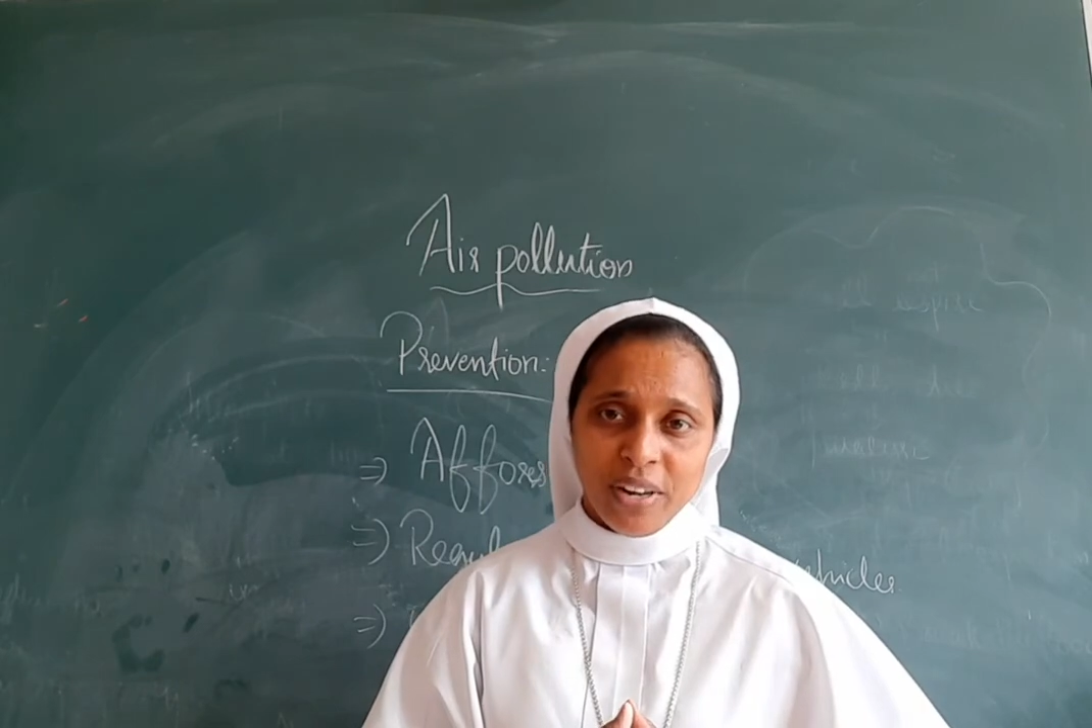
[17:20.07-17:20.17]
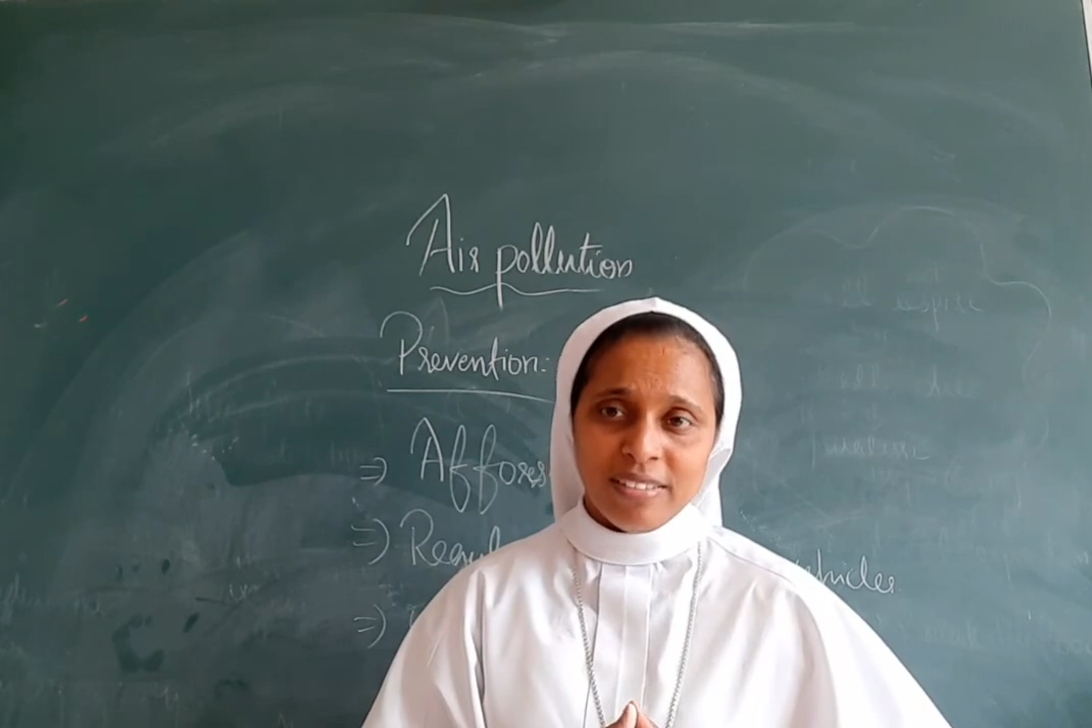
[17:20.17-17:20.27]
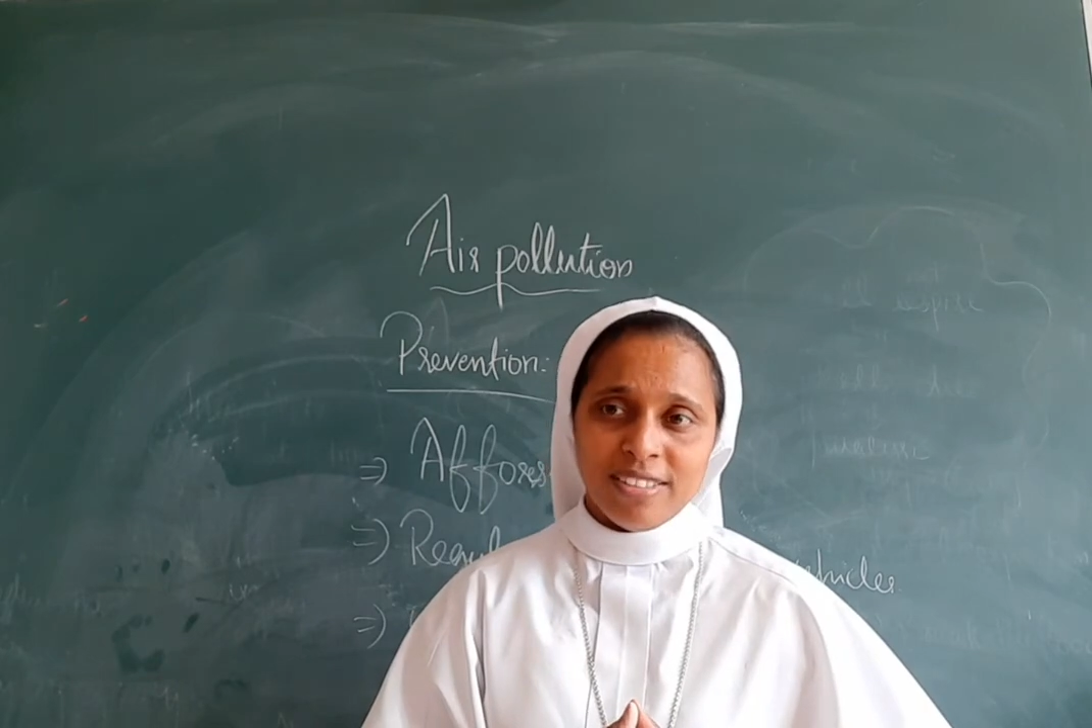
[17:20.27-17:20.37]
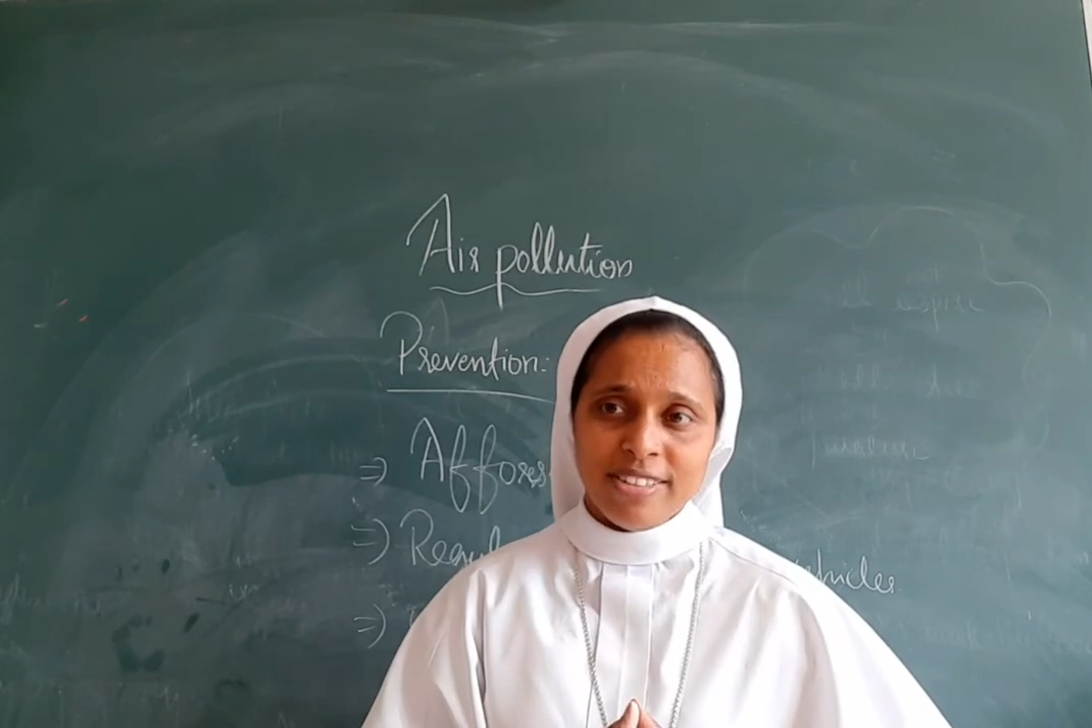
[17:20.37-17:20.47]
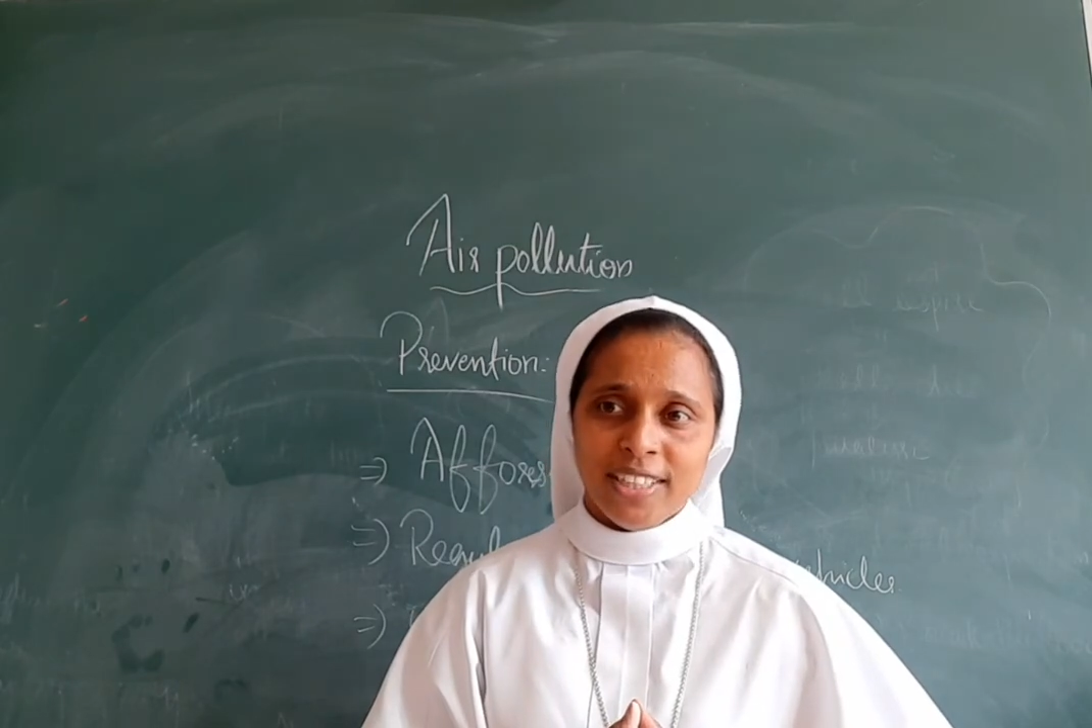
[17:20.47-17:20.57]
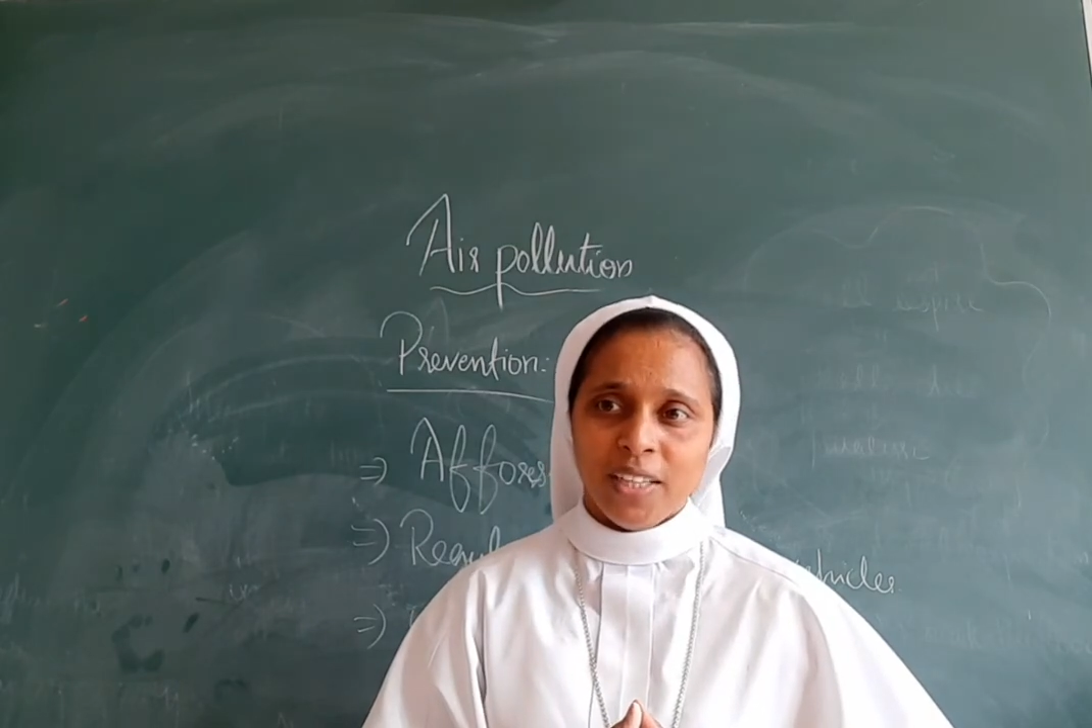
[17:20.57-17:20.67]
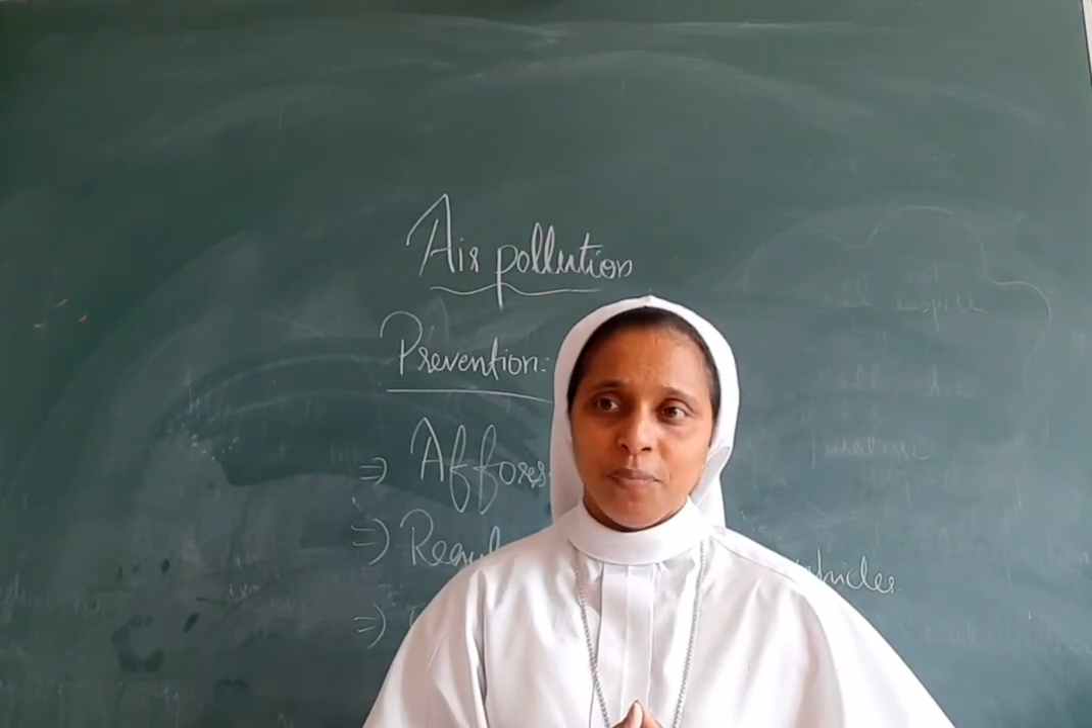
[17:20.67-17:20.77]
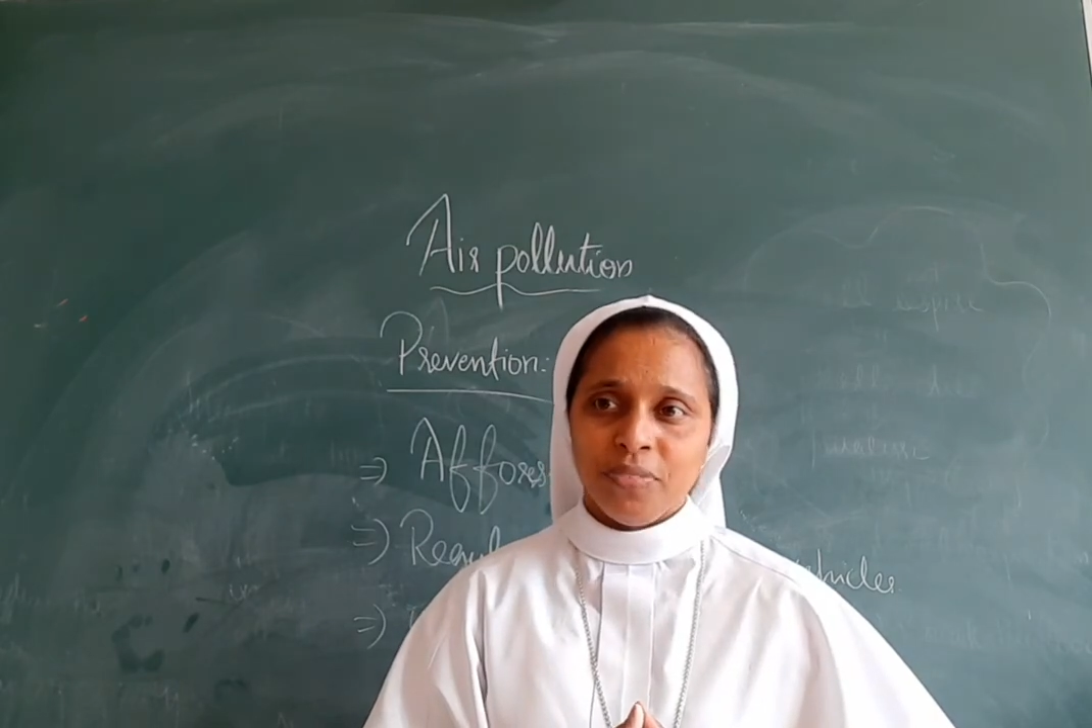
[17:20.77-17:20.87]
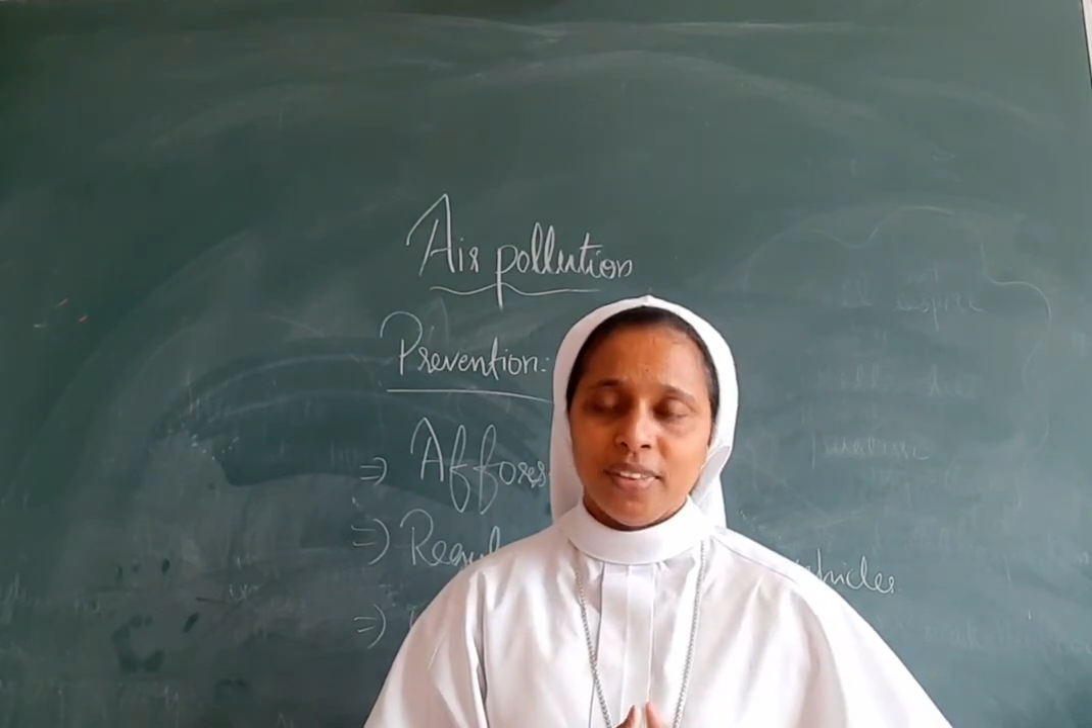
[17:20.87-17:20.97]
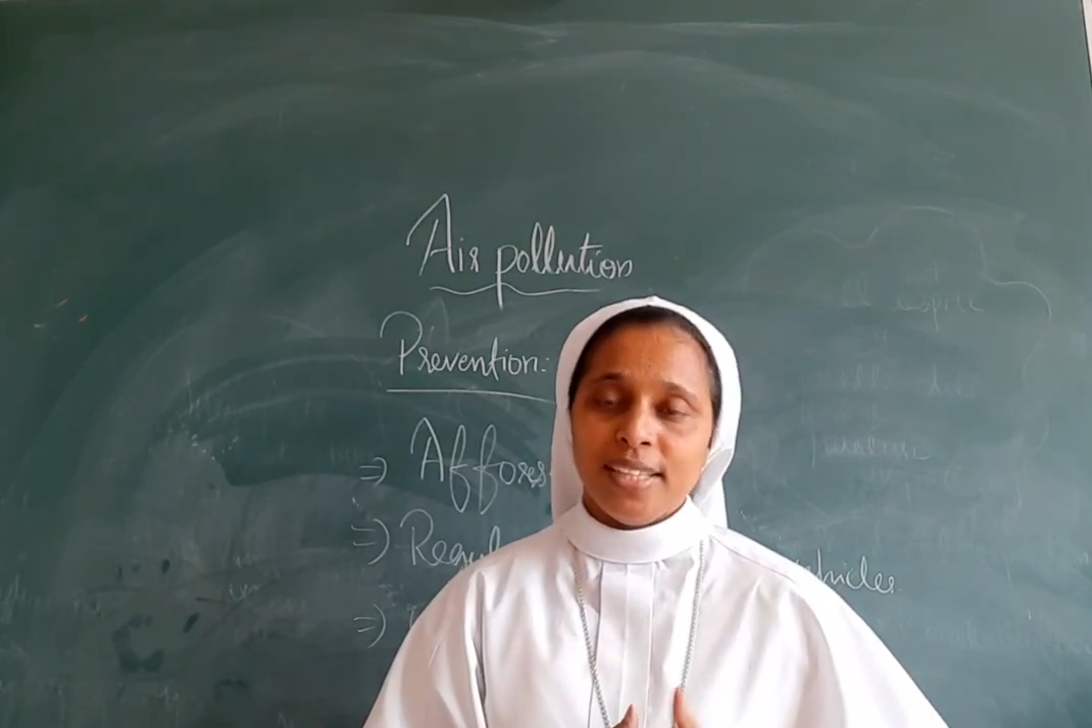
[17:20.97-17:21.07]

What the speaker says: energy.